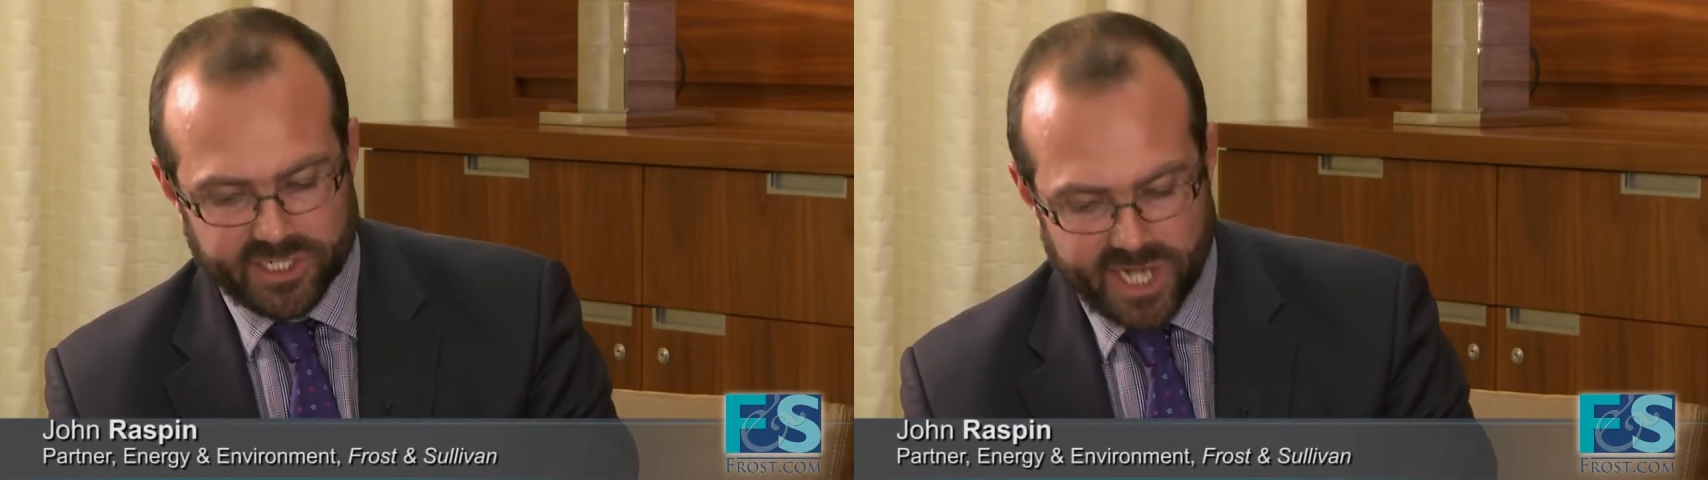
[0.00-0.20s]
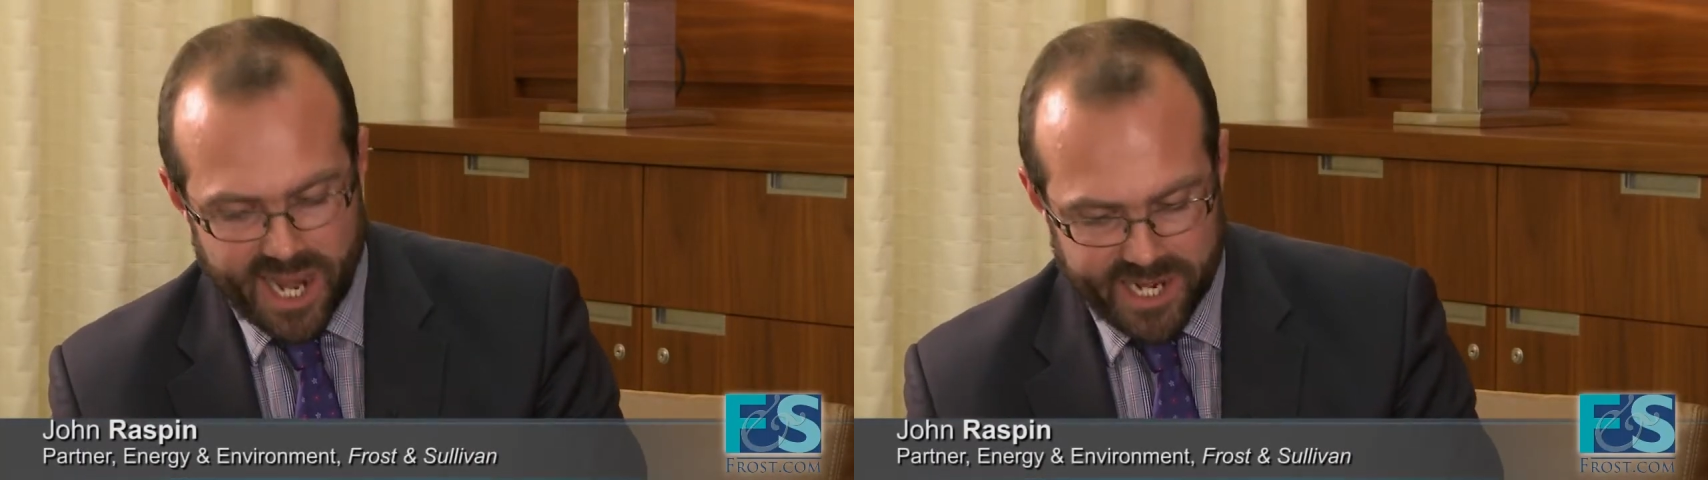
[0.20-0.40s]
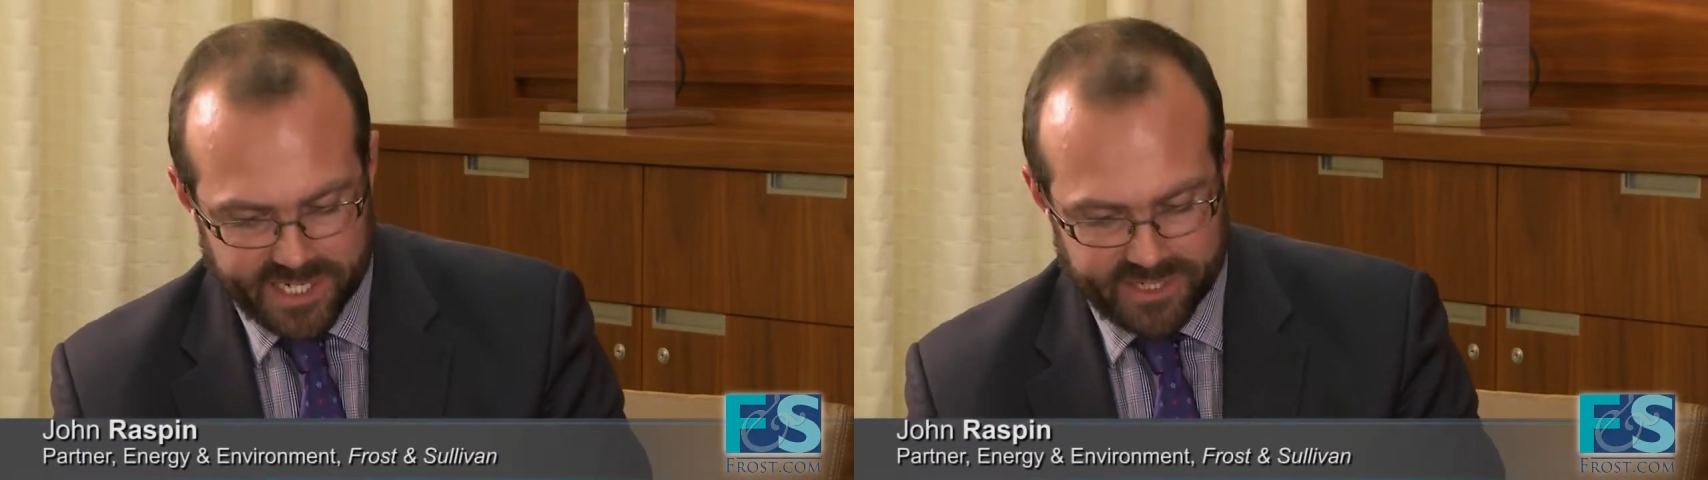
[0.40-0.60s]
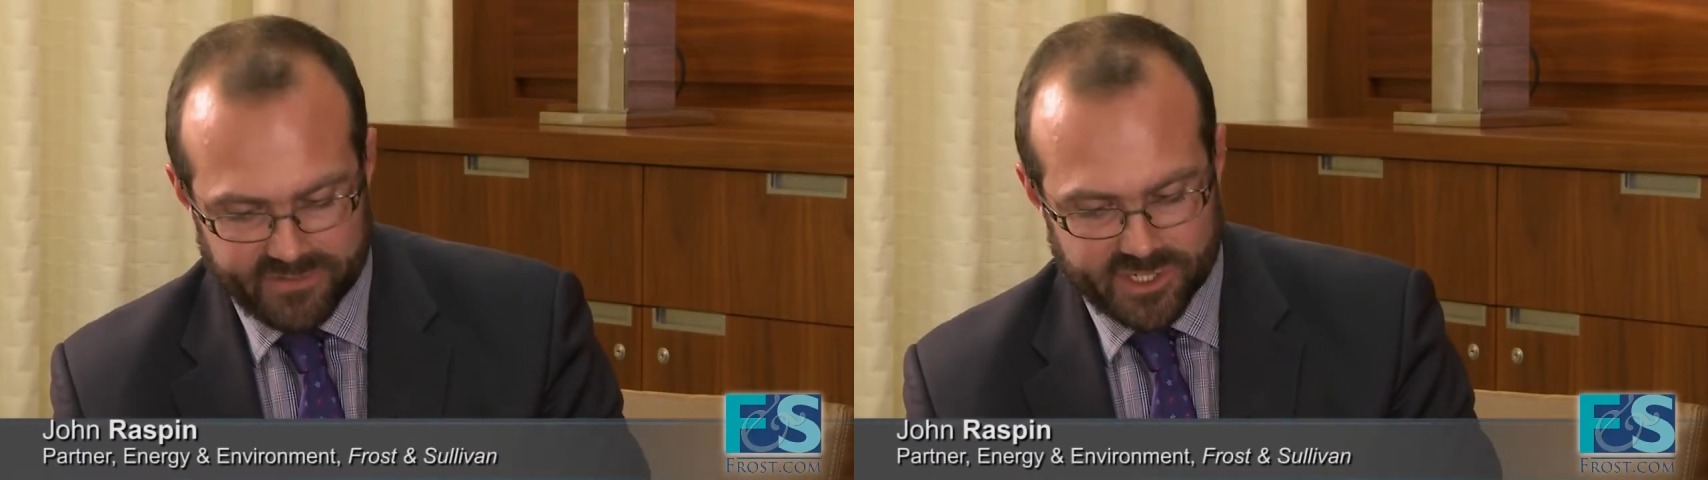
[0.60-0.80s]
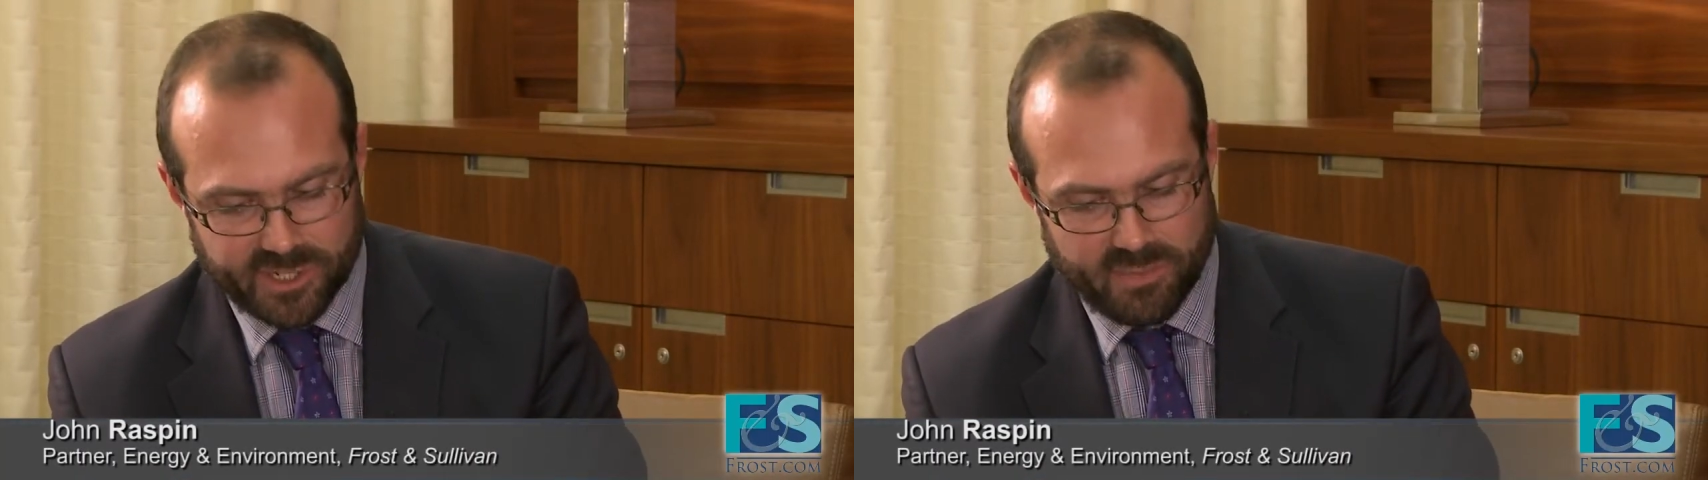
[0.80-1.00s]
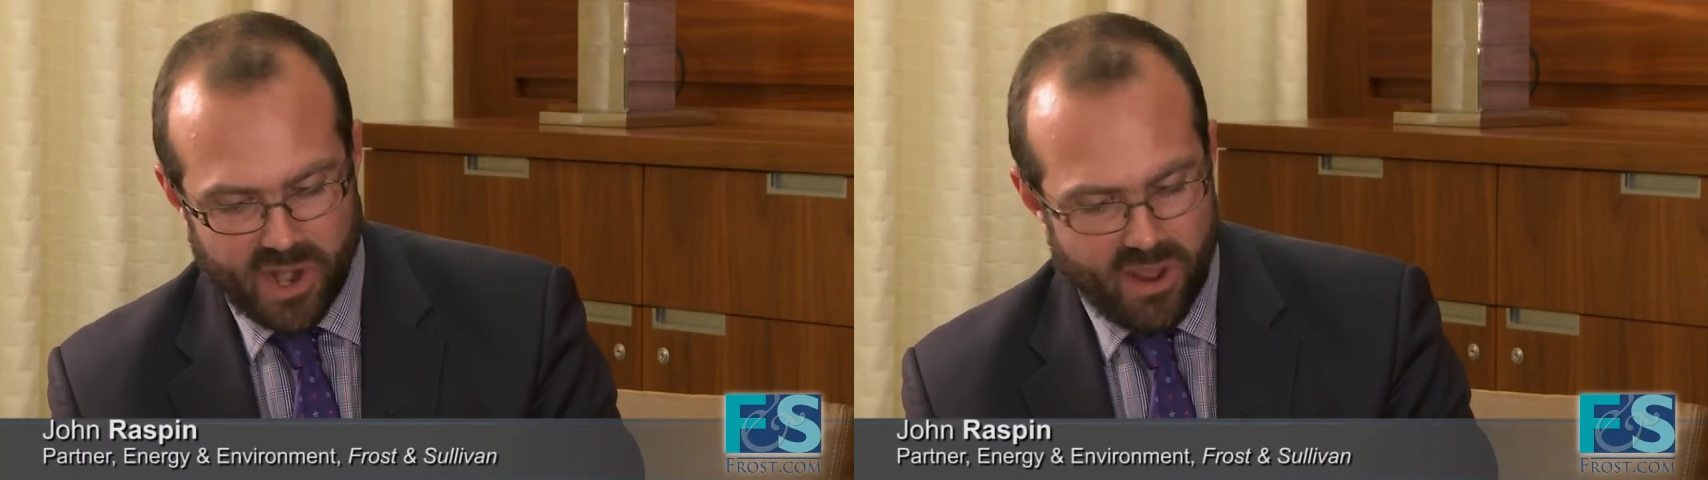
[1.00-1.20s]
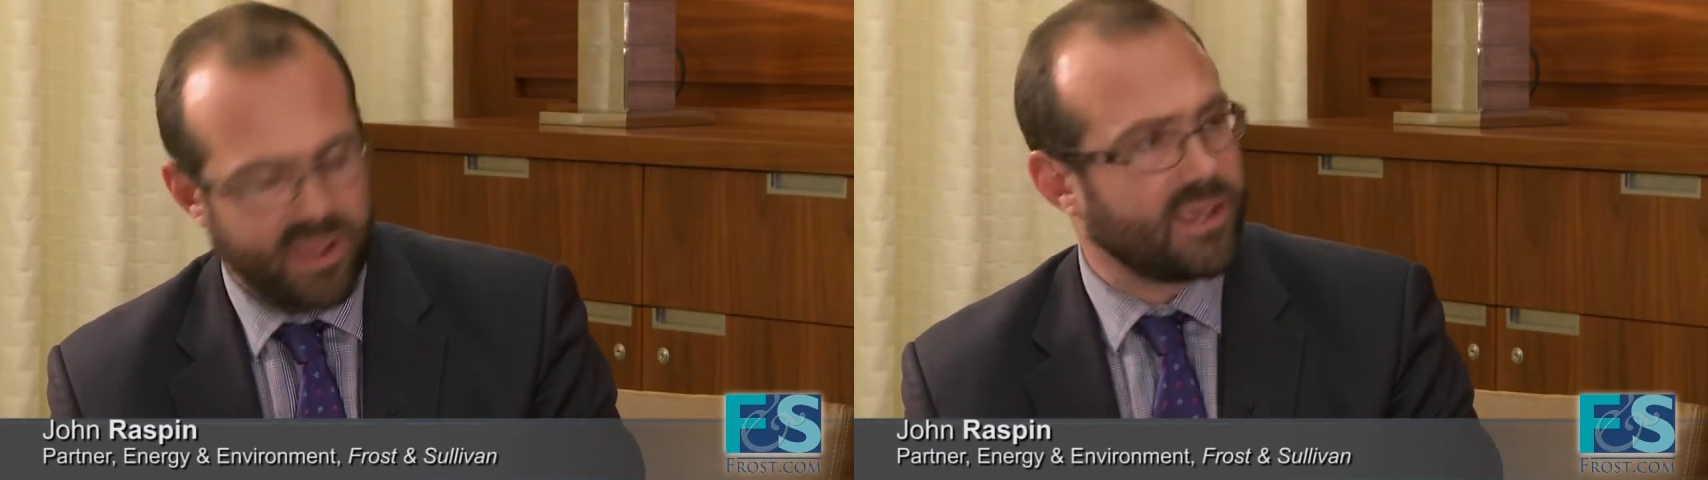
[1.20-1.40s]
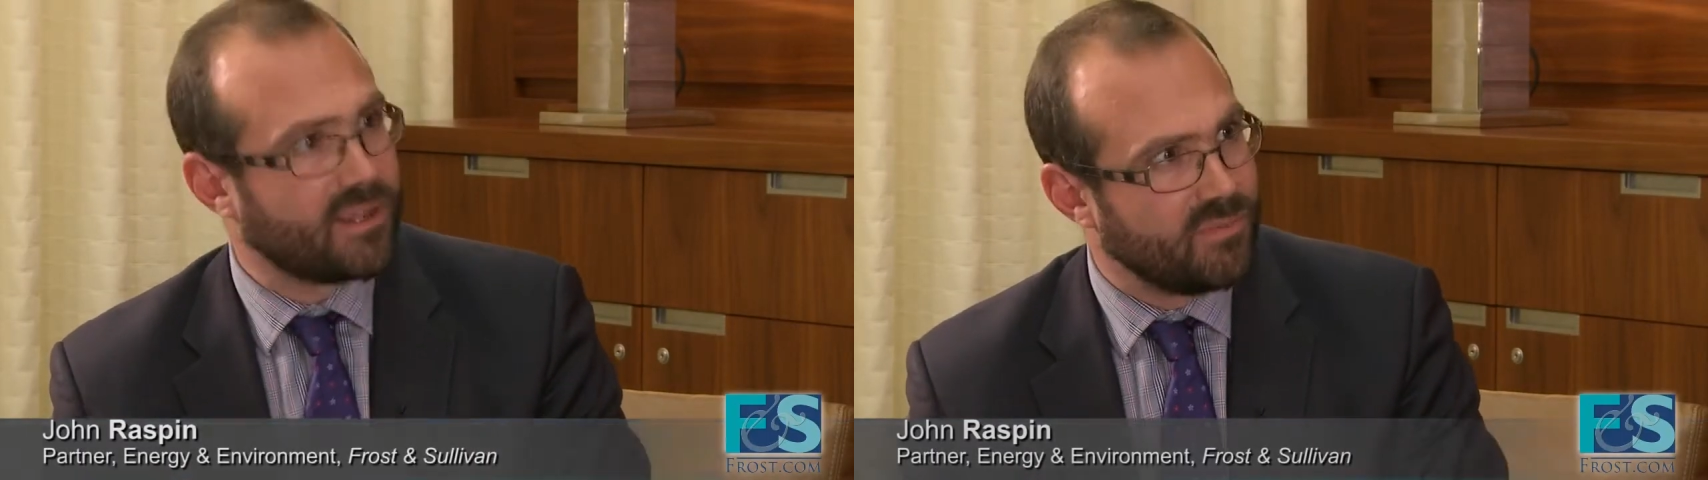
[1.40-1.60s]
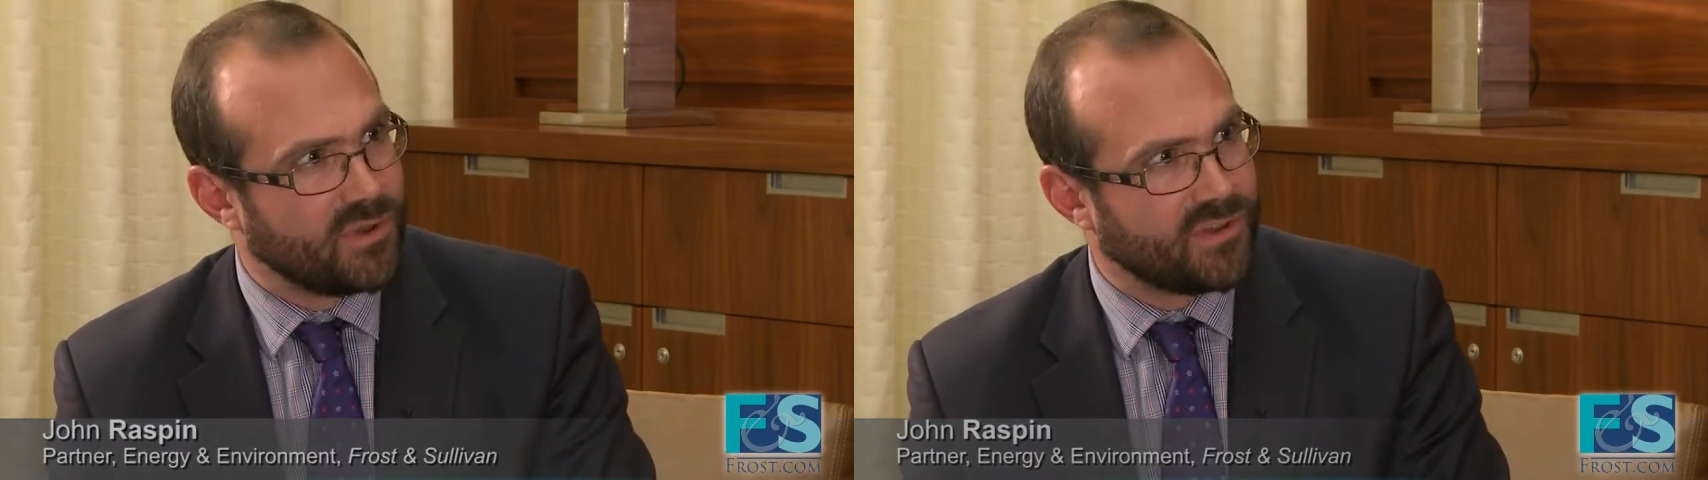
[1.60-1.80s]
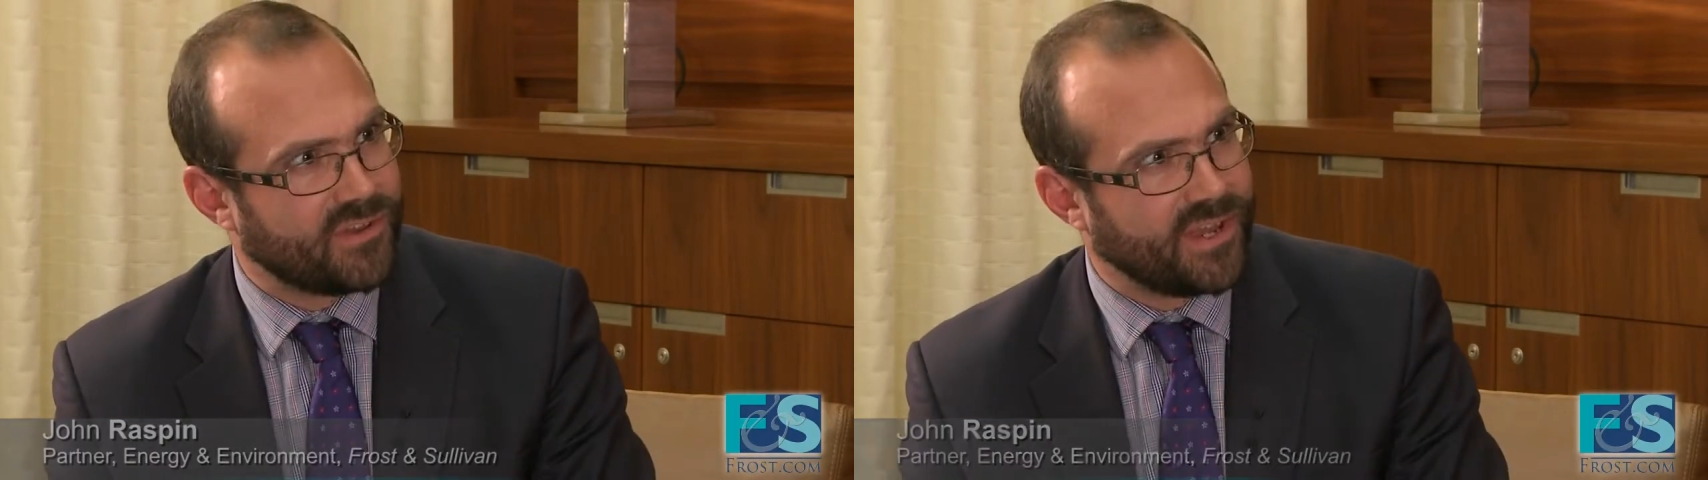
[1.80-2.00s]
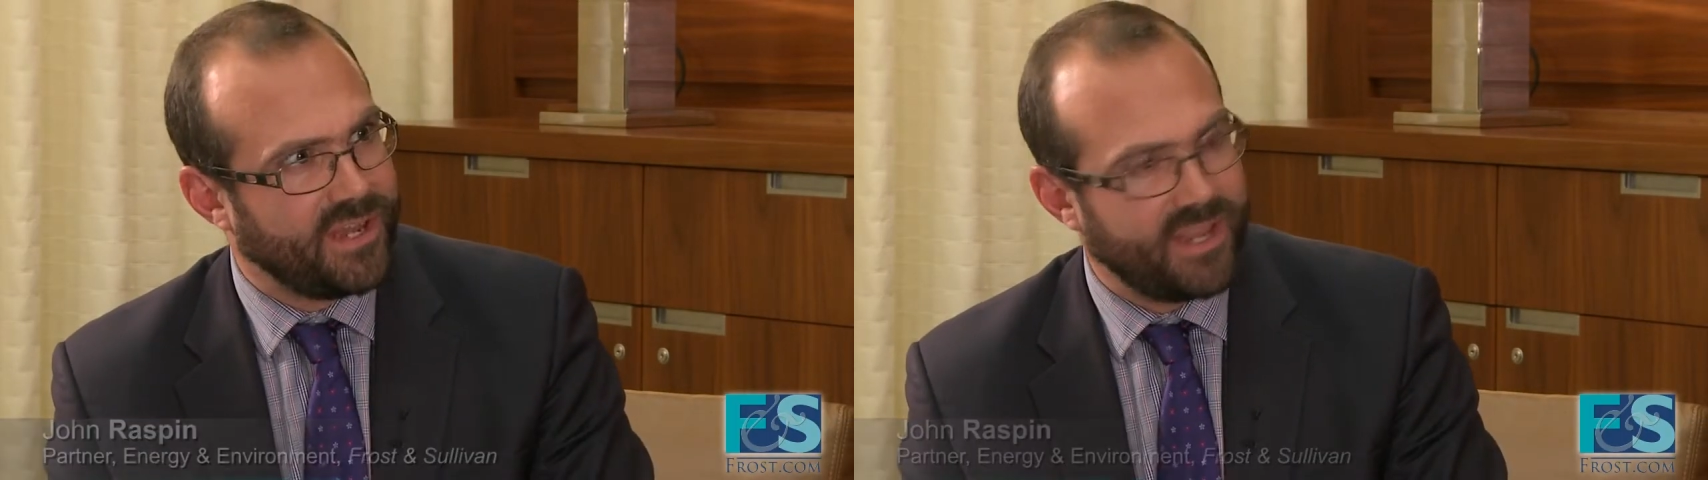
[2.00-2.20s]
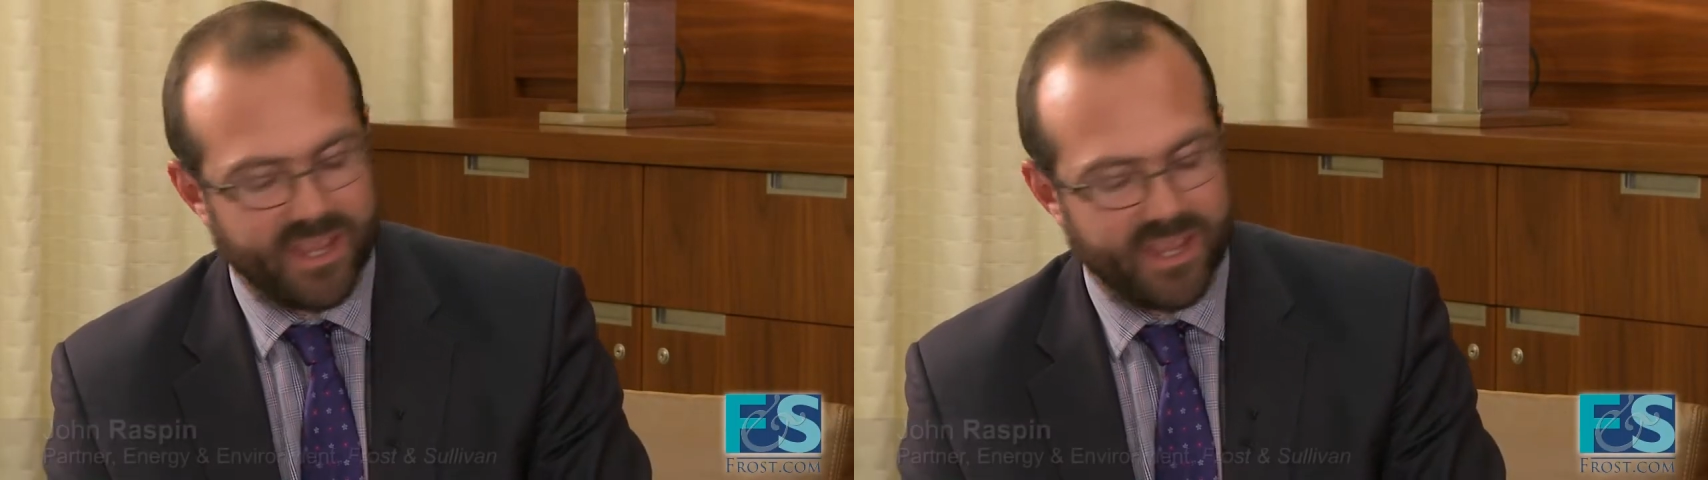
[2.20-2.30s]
challenge of the supplier community,